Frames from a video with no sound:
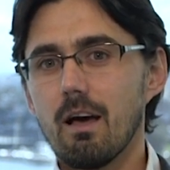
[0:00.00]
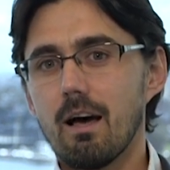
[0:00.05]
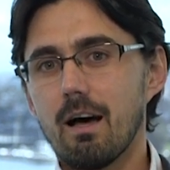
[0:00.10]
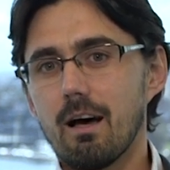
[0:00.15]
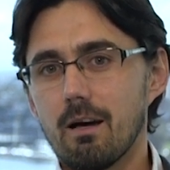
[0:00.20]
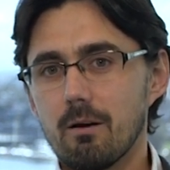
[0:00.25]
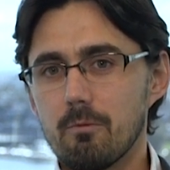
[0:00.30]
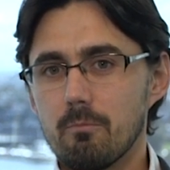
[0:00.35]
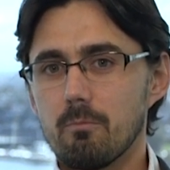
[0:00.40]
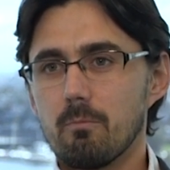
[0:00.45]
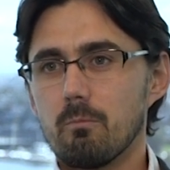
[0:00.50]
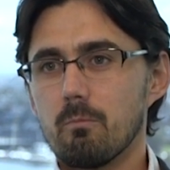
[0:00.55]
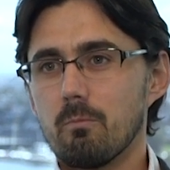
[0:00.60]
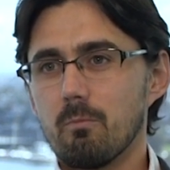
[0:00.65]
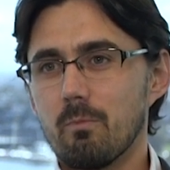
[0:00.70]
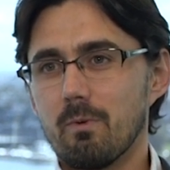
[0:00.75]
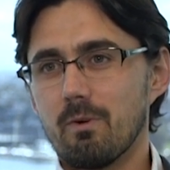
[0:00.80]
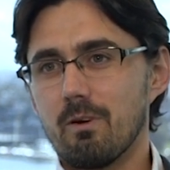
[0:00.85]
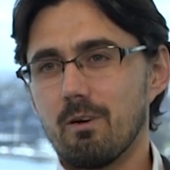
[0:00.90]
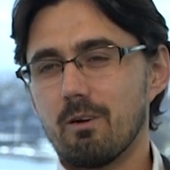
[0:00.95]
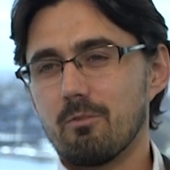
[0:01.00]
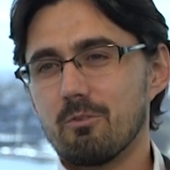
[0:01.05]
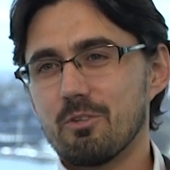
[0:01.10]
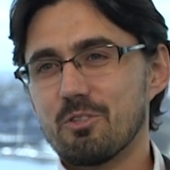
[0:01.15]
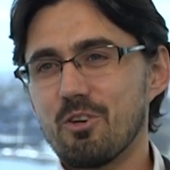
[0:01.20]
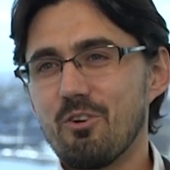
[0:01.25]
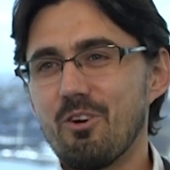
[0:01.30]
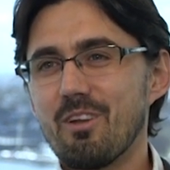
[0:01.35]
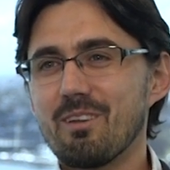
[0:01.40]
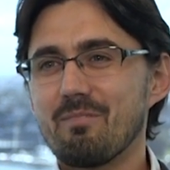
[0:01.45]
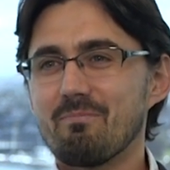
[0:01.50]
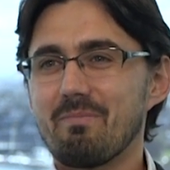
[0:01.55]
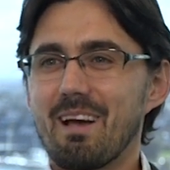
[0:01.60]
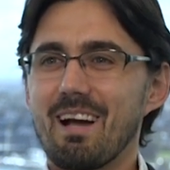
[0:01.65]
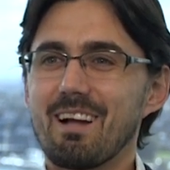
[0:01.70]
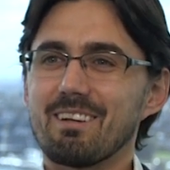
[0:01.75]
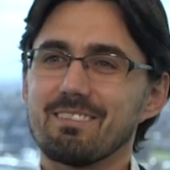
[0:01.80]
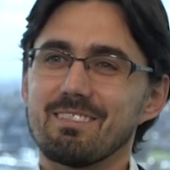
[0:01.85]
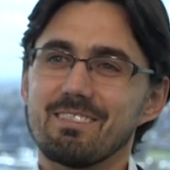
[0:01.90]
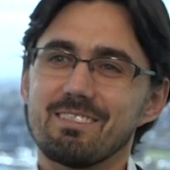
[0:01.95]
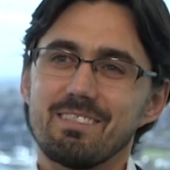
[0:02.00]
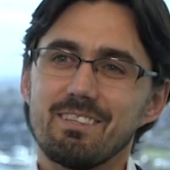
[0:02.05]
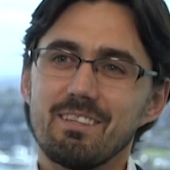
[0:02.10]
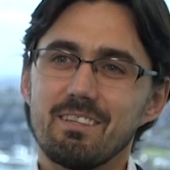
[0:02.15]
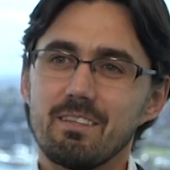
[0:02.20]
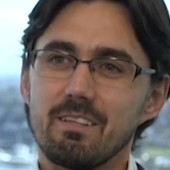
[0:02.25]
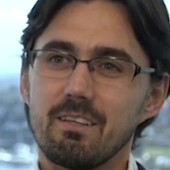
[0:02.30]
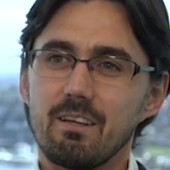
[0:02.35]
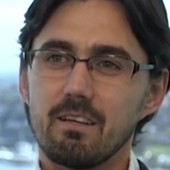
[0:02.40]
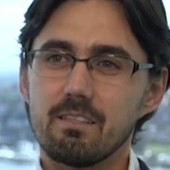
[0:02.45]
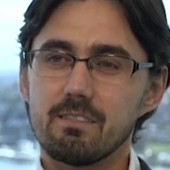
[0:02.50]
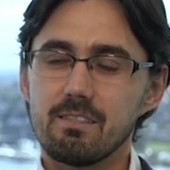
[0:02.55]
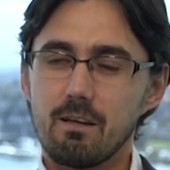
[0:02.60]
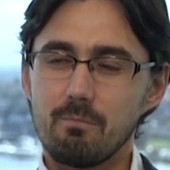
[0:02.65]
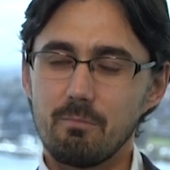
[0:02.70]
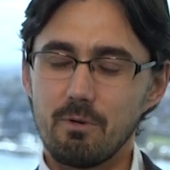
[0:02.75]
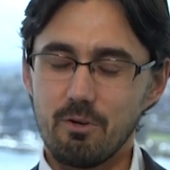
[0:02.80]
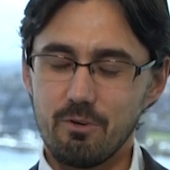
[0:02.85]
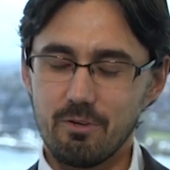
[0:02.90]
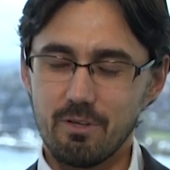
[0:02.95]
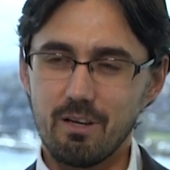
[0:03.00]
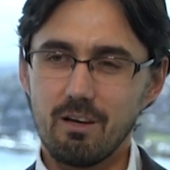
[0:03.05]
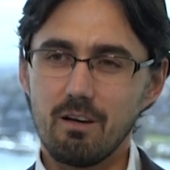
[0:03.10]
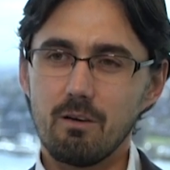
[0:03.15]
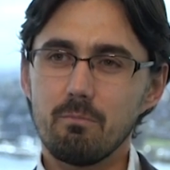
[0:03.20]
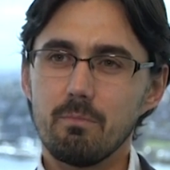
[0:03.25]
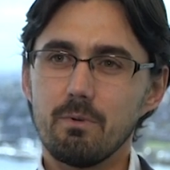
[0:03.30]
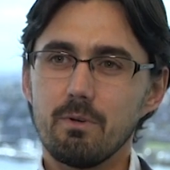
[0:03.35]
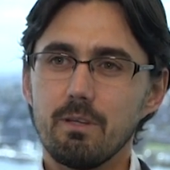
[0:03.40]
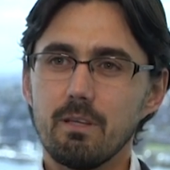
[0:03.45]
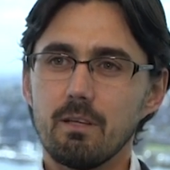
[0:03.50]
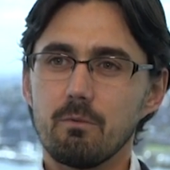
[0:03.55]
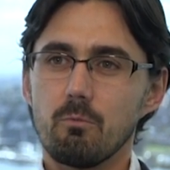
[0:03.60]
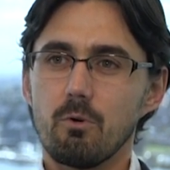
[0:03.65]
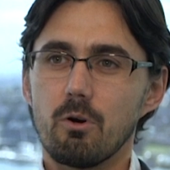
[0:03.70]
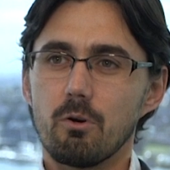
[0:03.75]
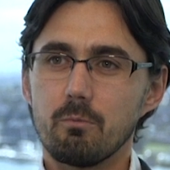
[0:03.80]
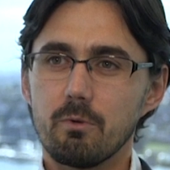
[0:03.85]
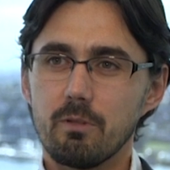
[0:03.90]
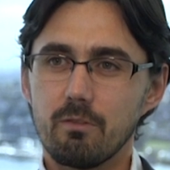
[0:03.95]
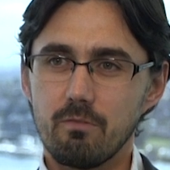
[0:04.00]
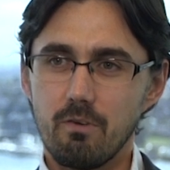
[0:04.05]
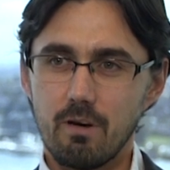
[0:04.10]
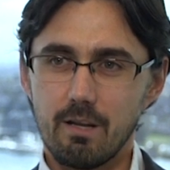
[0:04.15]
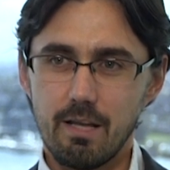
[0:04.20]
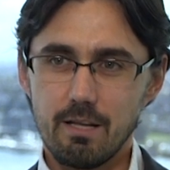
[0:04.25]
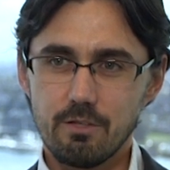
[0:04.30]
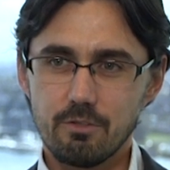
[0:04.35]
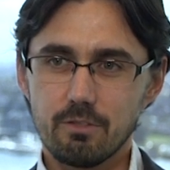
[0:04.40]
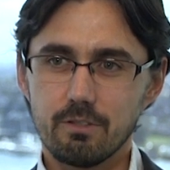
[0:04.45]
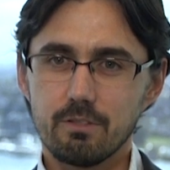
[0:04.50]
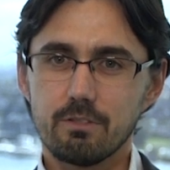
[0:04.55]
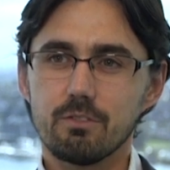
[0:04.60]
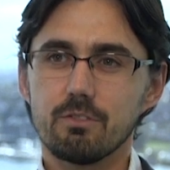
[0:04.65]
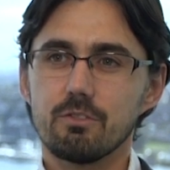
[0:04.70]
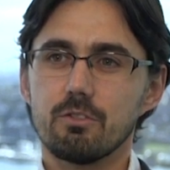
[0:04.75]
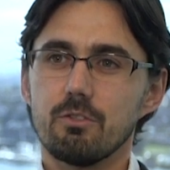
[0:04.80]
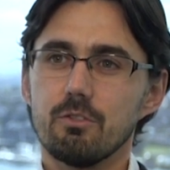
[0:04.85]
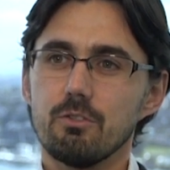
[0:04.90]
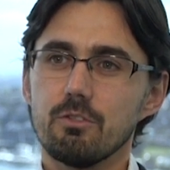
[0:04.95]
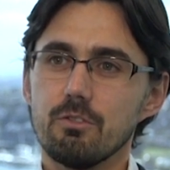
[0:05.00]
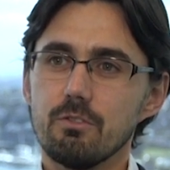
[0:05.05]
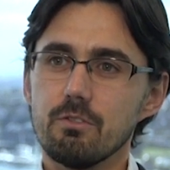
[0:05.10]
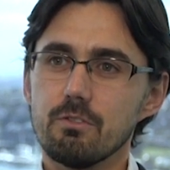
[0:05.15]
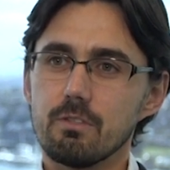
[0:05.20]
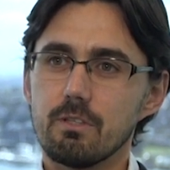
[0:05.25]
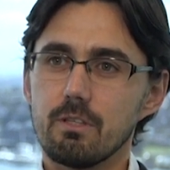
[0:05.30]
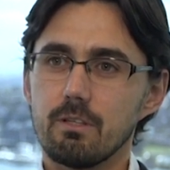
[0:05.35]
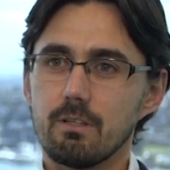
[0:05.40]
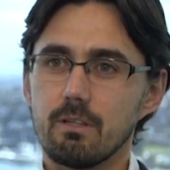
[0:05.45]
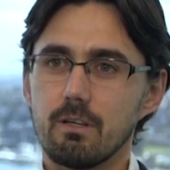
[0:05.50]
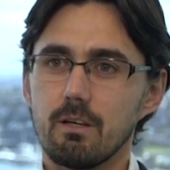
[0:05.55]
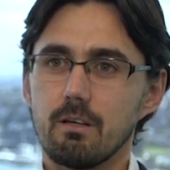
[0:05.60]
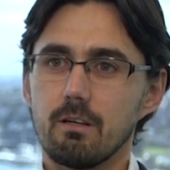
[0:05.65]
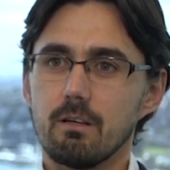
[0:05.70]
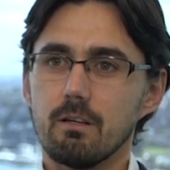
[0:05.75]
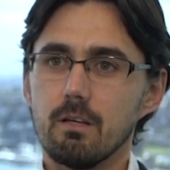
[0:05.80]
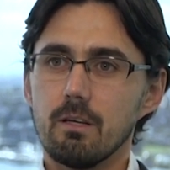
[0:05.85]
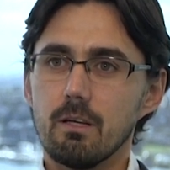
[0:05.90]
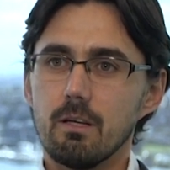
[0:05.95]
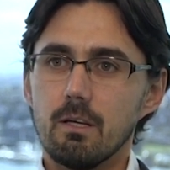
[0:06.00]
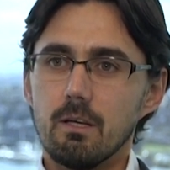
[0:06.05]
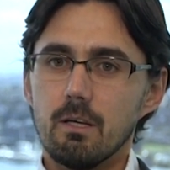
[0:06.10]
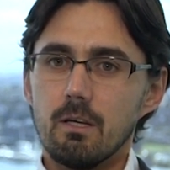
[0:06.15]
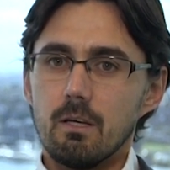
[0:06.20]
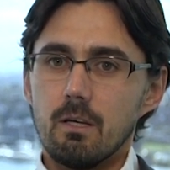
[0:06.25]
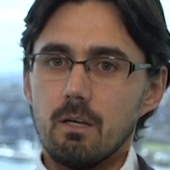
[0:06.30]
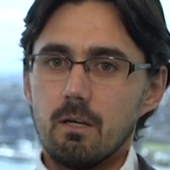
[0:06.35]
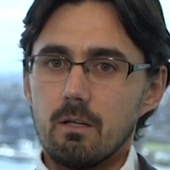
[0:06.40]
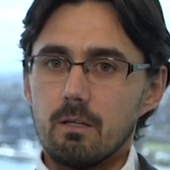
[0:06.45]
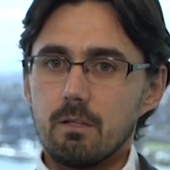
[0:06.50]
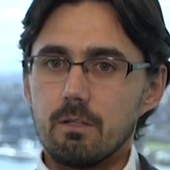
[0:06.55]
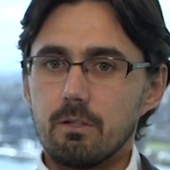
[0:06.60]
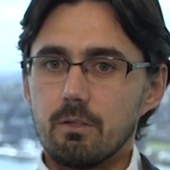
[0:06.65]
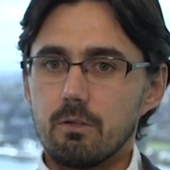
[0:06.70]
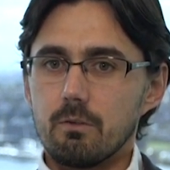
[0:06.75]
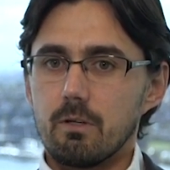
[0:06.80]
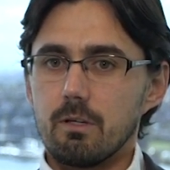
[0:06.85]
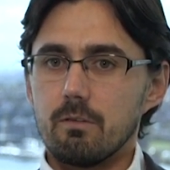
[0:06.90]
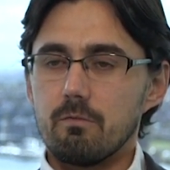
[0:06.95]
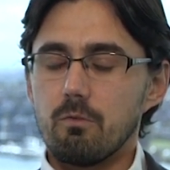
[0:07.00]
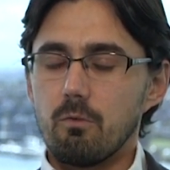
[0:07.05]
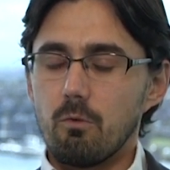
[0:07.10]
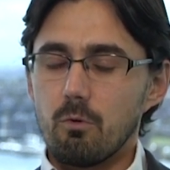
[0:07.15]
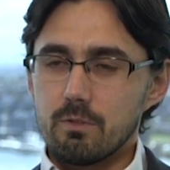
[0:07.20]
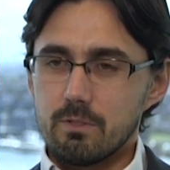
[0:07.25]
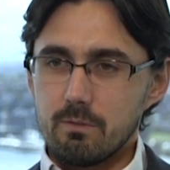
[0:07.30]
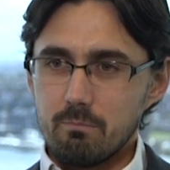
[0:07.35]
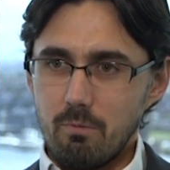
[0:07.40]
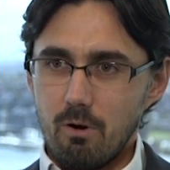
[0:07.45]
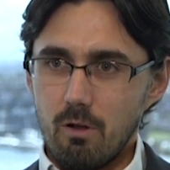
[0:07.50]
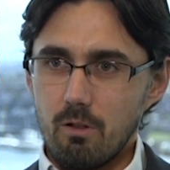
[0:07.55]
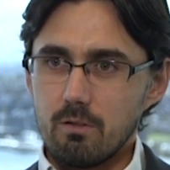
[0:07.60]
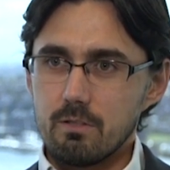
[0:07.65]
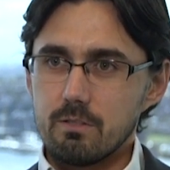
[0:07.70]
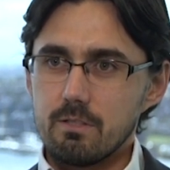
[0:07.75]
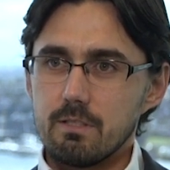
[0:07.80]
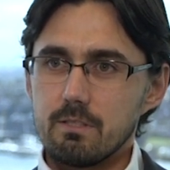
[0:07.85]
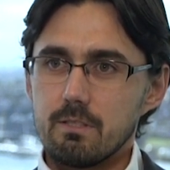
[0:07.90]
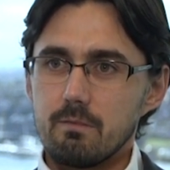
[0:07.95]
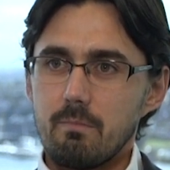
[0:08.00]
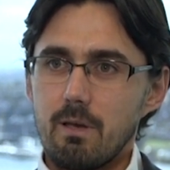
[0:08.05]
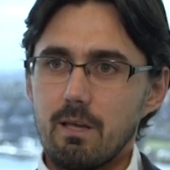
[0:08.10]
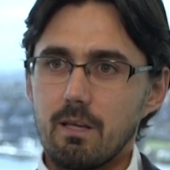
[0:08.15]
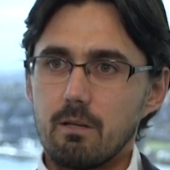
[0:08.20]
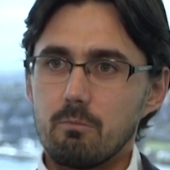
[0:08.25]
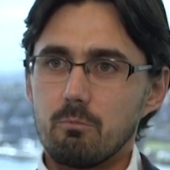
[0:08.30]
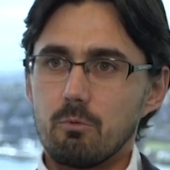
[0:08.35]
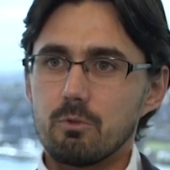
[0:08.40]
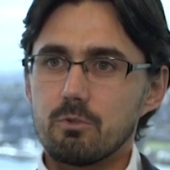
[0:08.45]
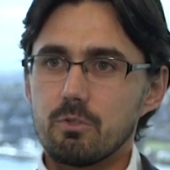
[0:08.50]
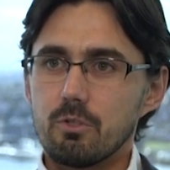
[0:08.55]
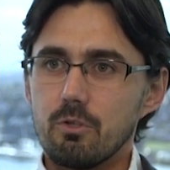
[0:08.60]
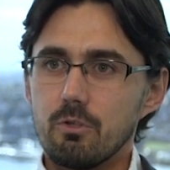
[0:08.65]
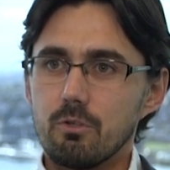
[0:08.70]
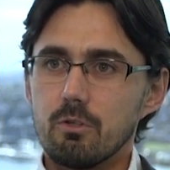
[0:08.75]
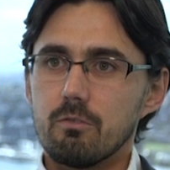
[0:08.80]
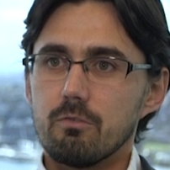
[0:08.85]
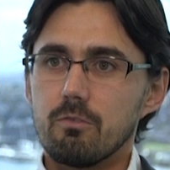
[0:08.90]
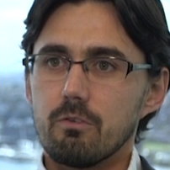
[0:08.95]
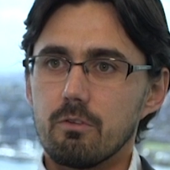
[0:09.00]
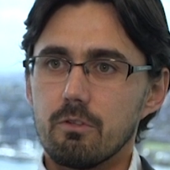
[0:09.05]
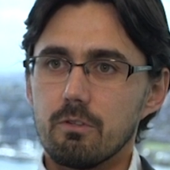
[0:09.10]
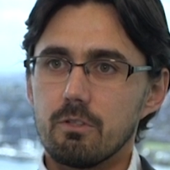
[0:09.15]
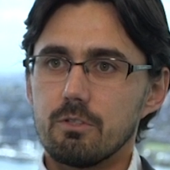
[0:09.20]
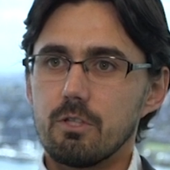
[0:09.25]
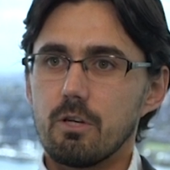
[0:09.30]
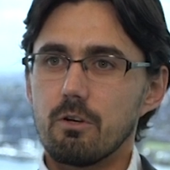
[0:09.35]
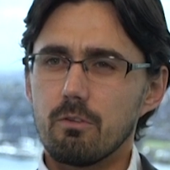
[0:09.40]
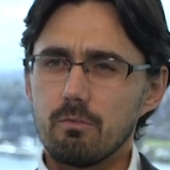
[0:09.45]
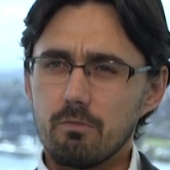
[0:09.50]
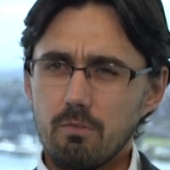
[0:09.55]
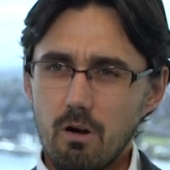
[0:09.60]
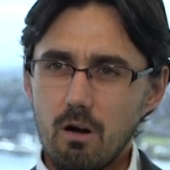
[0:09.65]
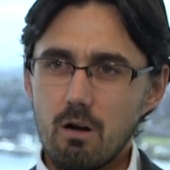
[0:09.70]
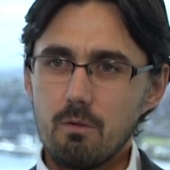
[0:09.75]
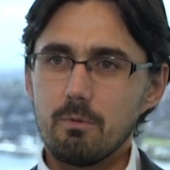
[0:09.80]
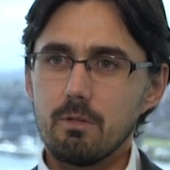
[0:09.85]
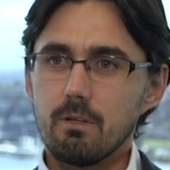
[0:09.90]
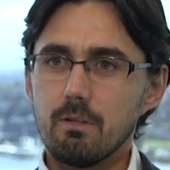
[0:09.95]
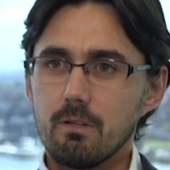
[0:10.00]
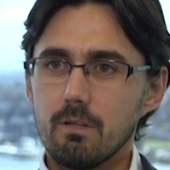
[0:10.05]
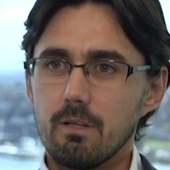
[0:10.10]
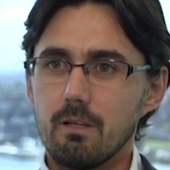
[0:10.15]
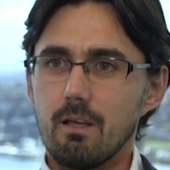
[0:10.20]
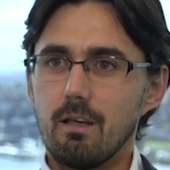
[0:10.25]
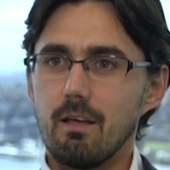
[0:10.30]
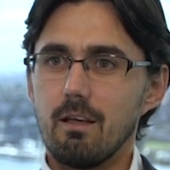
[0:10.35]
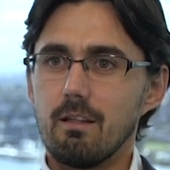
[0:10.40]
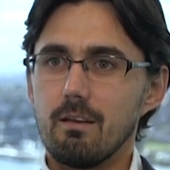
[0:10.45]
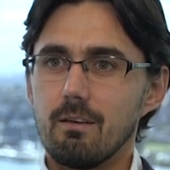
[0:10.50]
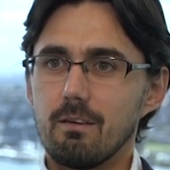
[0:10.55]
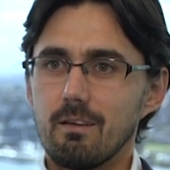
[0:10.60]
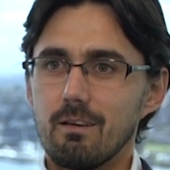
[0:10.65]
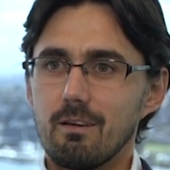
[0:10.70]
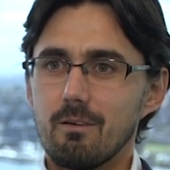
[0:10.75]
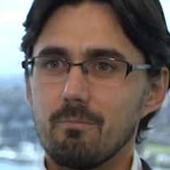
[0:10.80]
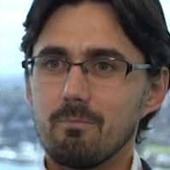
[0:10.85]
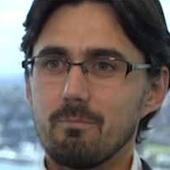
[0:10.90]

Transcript: On returning back to Sydney, I set up my own company and worked with financial institutions in enforcing policies and making it more secure for the general environment. And